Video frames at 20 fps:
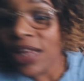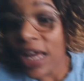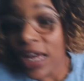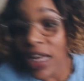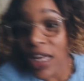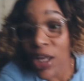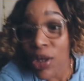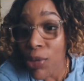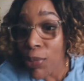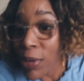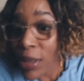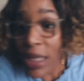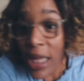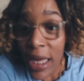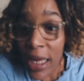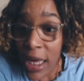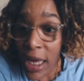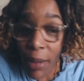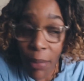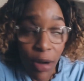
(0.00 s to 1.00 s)
like, can you put
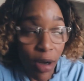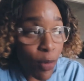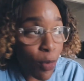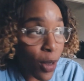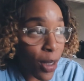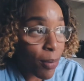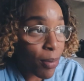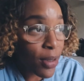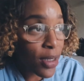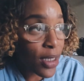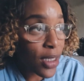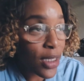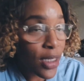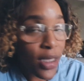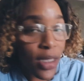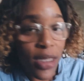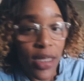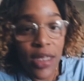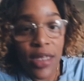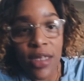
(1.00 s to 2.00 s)
that camera away,
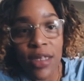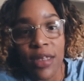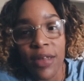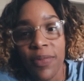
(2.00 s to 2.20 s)
please?